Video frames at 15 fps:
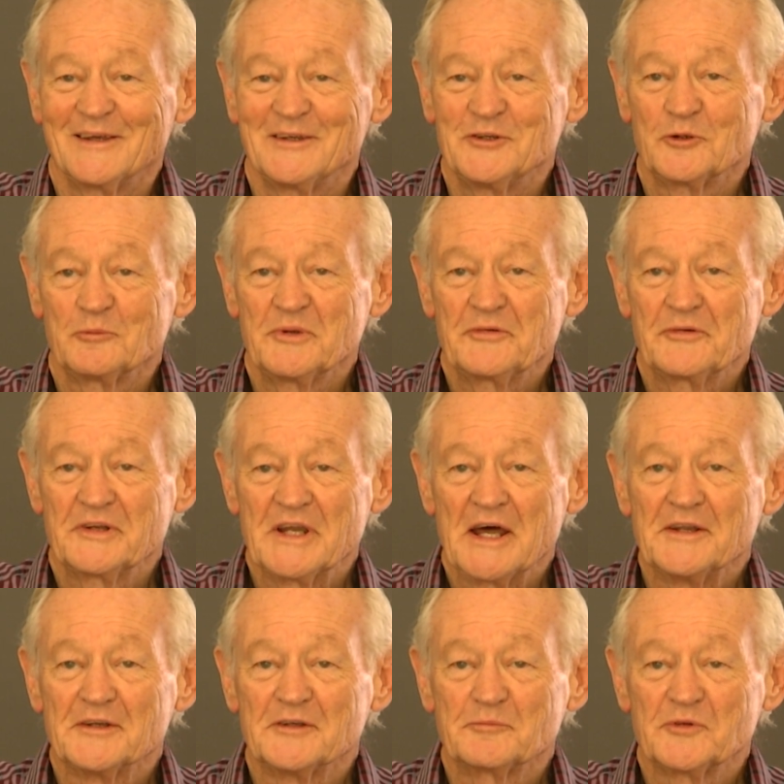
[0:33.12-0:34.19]
You'll be
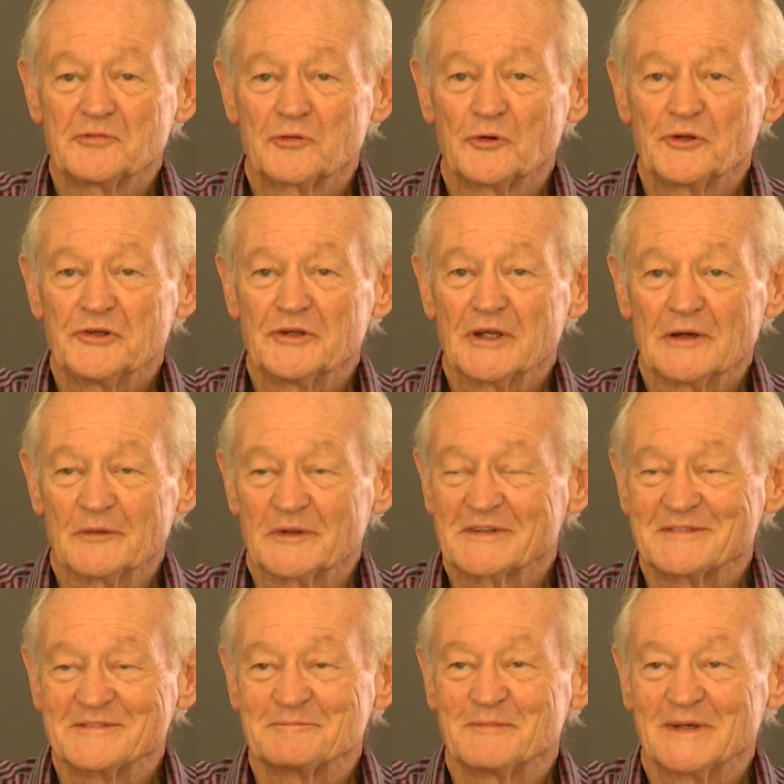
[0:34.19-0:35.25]
redundant before you know it.
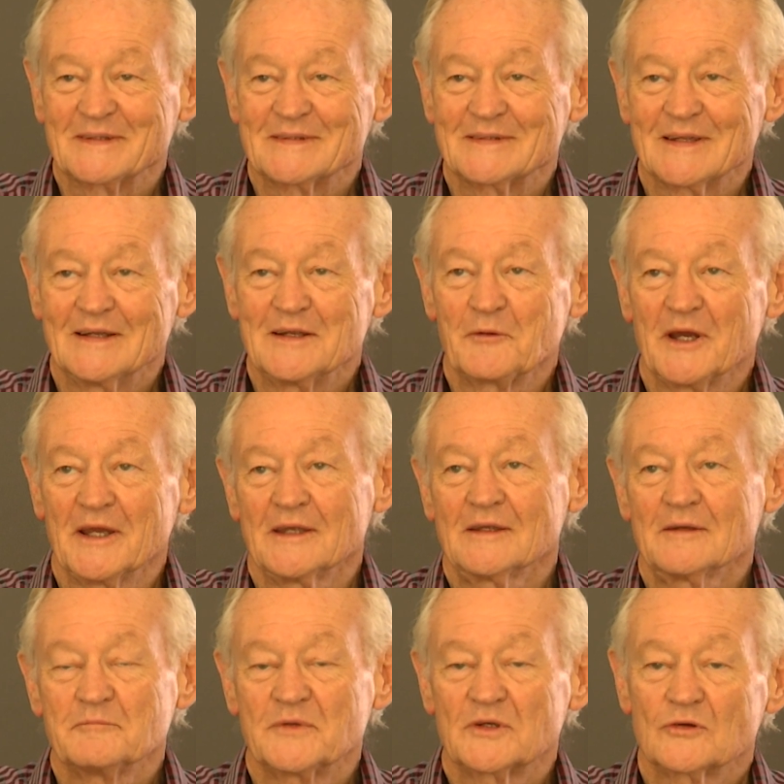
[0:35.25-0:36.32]
But
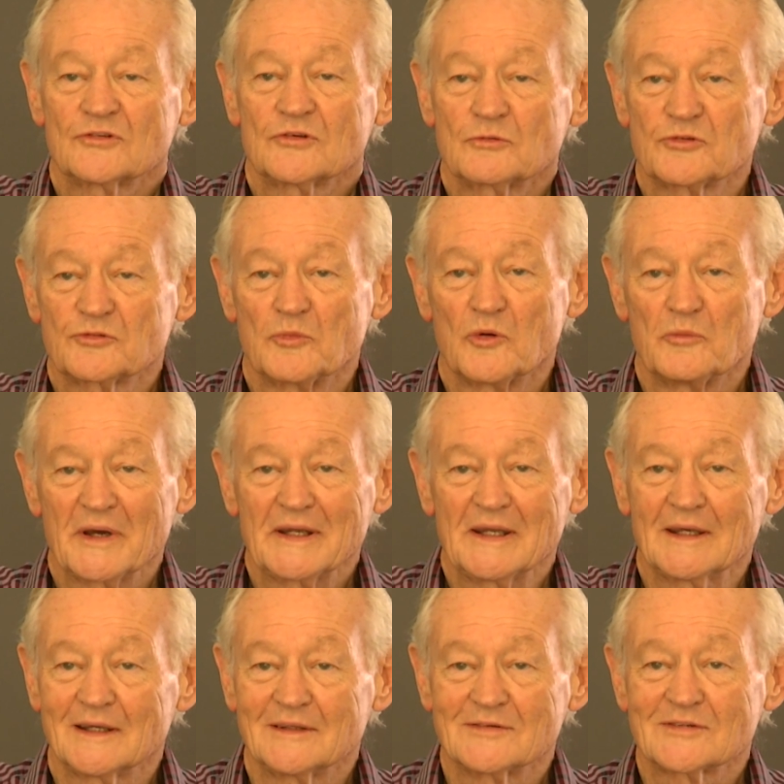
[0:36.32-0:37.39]
anyway, because it was more
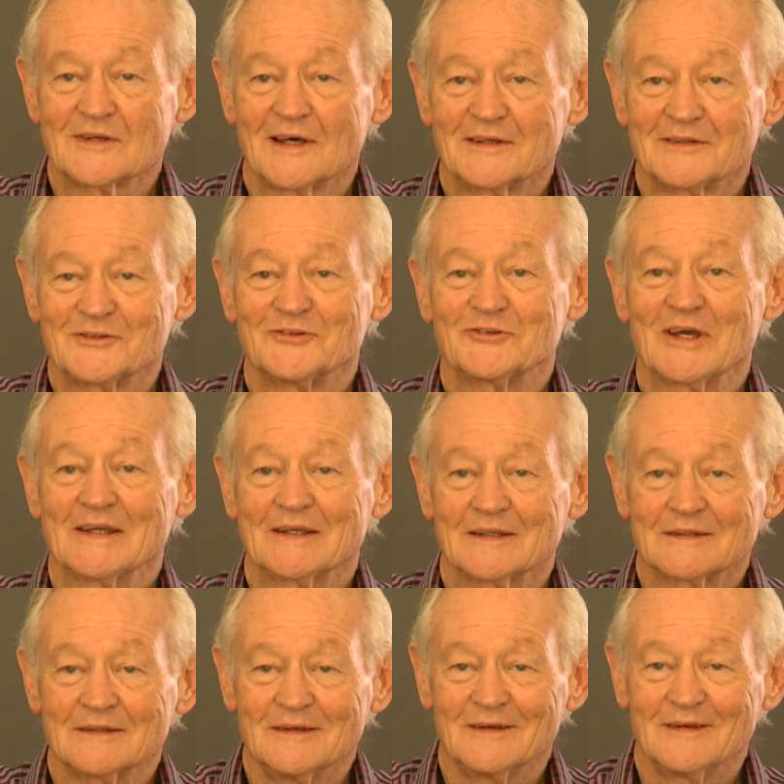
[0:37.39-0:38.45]
money, I decided to take
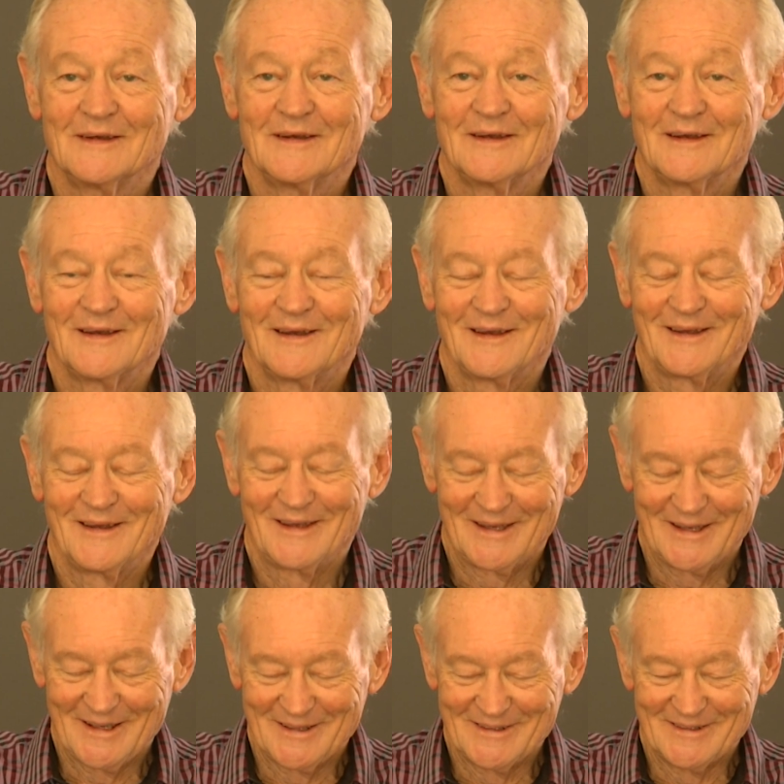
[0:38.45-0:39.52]
it.
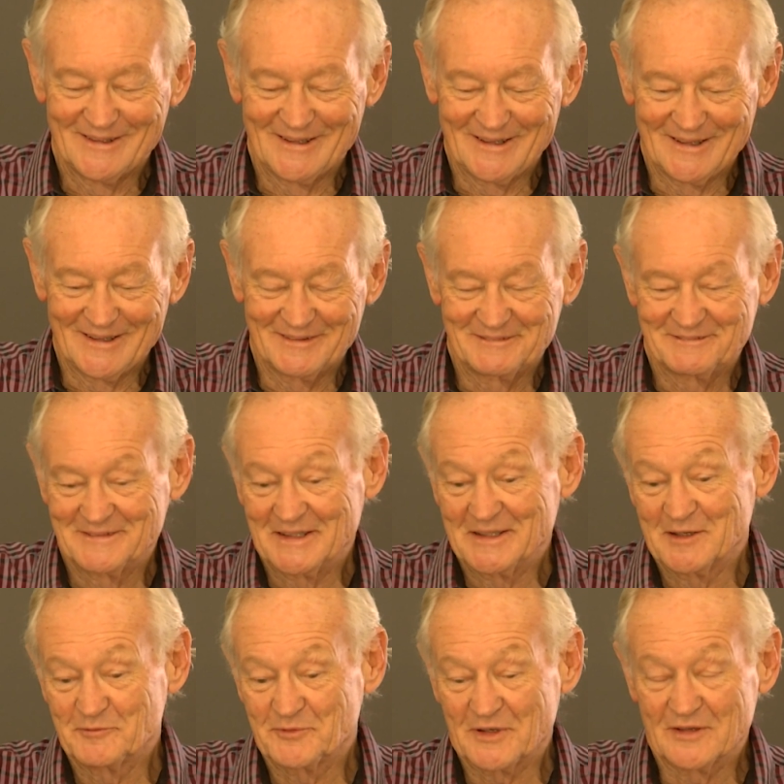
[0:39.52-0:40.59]
And then
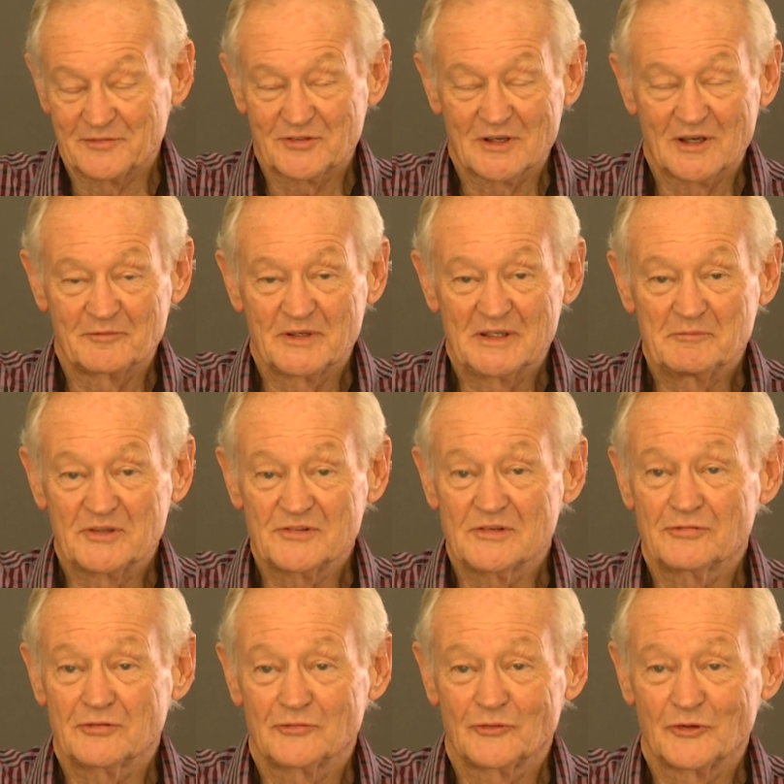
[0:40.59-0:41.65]
I've been busy
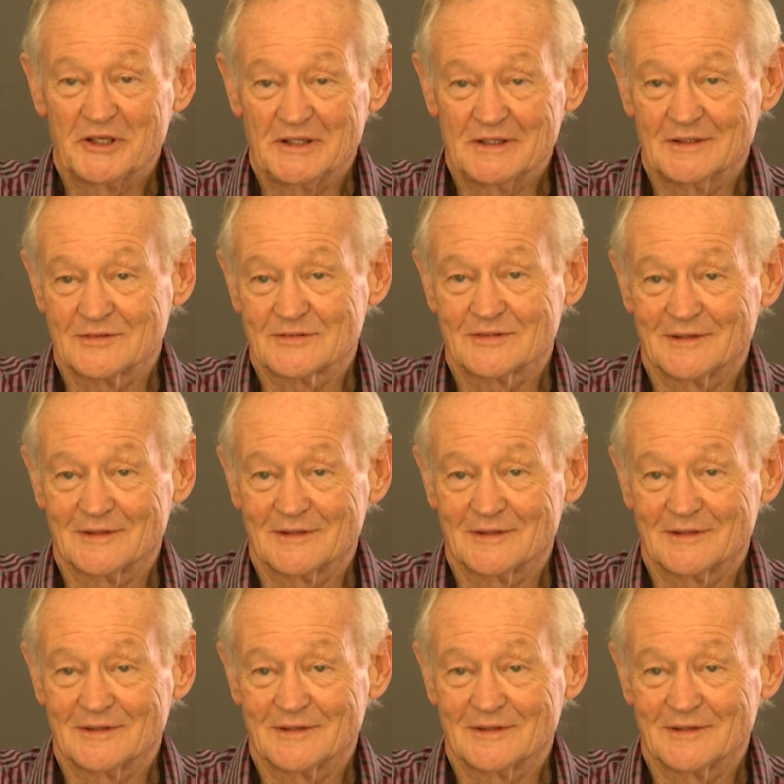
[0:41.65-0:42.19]
for 40 years.